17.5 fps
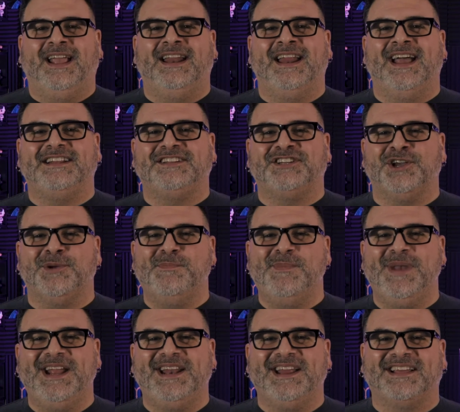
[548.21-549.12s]
It had
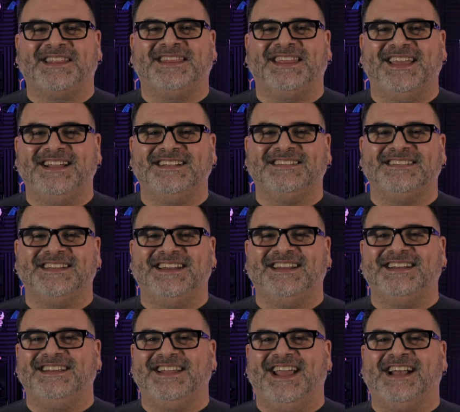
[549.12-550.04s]
comedic things in
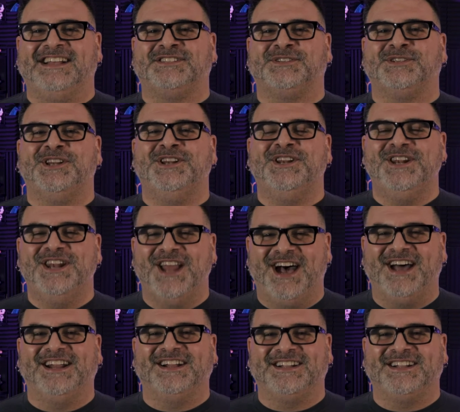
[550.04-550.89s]
it, yes, not a